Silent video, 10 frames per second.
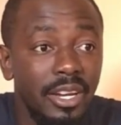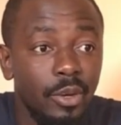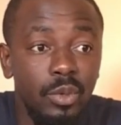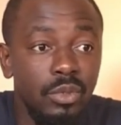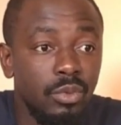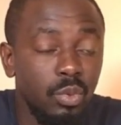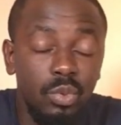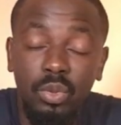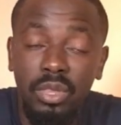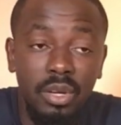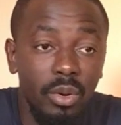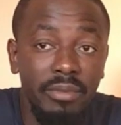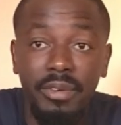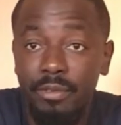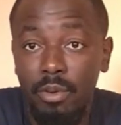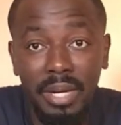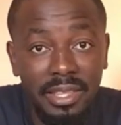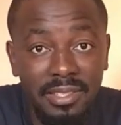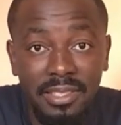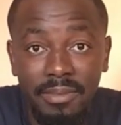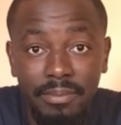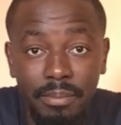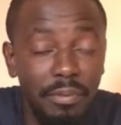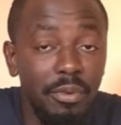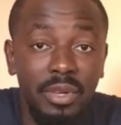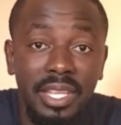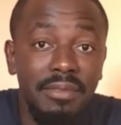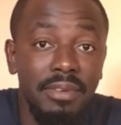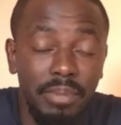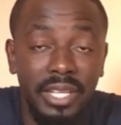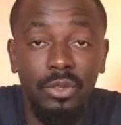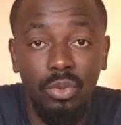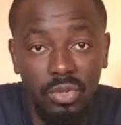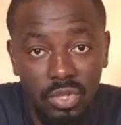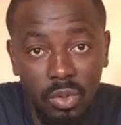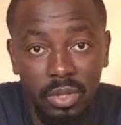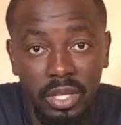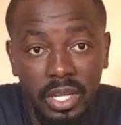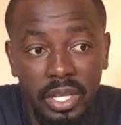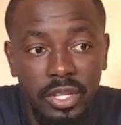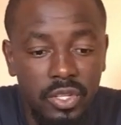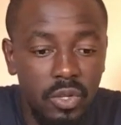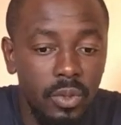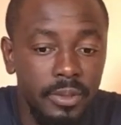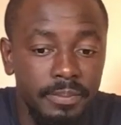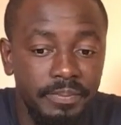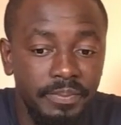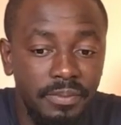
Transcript: a good two to three or even four months before they even bring it to control. So